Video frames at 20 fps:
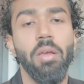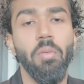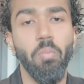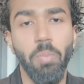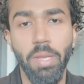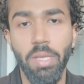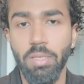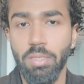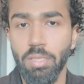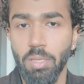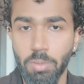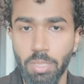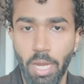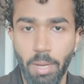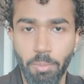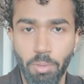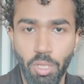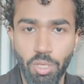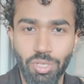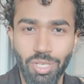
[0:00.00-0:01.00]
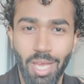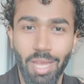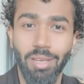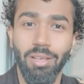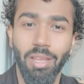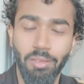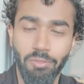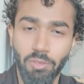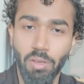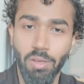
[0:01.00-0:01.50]
Please subscribe to the channel
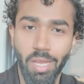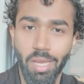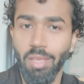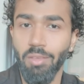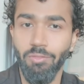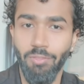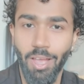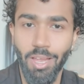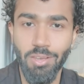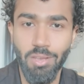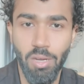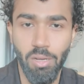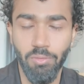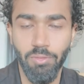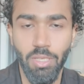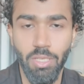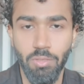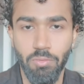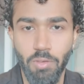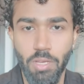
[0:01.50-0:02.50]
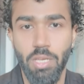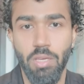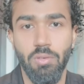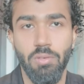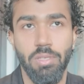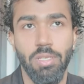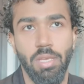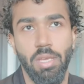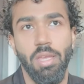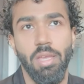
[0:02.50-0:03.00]
if you're getting value out of these
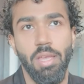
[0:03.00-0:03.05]
videos,